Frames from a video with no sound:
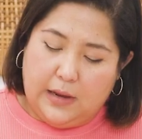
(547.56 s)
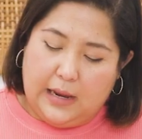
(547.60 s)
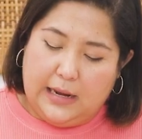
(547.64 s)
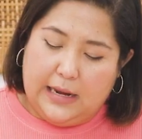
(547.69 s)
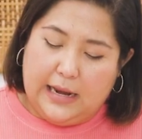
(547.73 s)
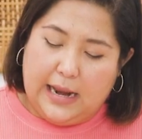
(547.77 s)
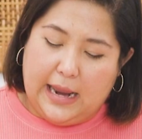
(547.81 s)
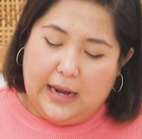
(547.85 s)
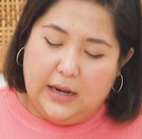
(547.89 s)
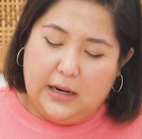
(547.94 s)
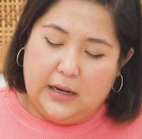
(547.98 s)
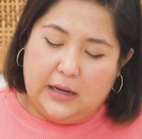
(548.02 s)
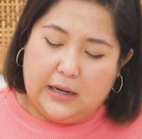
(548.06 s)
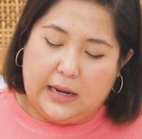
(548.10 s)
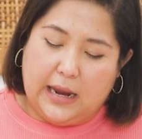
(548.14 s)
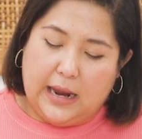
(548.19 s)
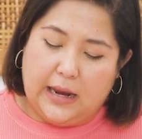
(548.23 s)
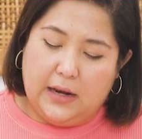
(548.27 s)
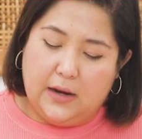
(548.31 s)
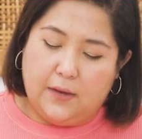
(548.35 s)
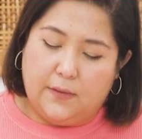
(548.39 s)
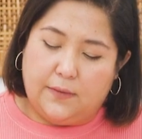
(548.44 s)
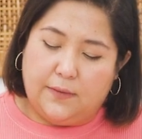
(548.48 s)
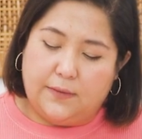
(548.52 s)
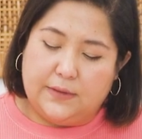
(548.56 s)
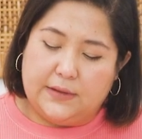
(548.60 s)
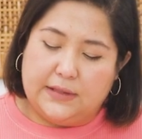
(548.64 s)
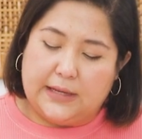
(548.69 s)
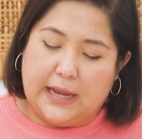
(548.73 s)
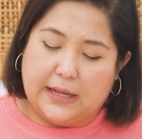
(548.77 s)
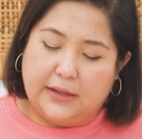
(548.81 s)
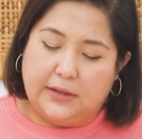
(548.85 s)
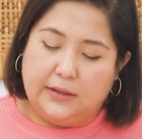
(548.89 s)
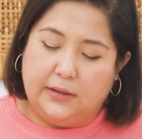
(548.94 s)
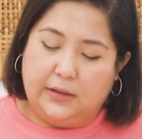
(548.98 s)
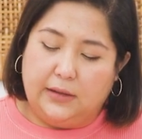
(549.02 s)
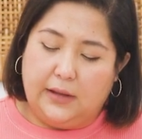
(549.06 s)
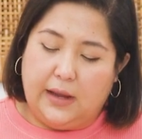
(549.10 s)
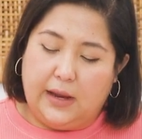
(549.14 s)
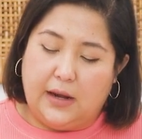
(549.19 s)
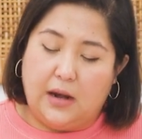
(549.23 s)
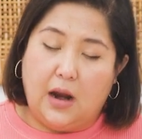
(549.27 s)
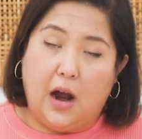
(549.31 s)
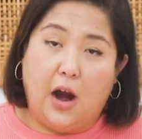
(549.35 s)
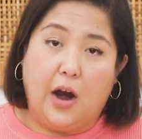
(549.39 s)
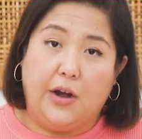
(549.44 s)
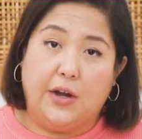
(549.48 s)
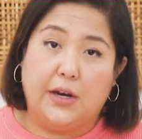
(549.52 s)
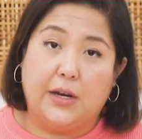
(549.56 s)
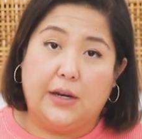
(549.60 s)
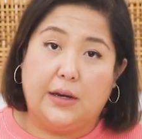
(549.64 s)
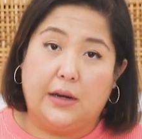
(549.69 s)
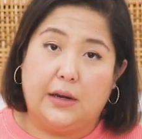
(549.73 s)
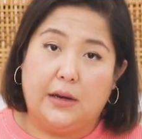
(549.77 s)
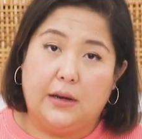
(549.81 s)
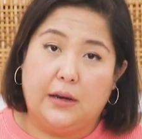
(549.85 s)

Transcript: and let it kind of settle and harden.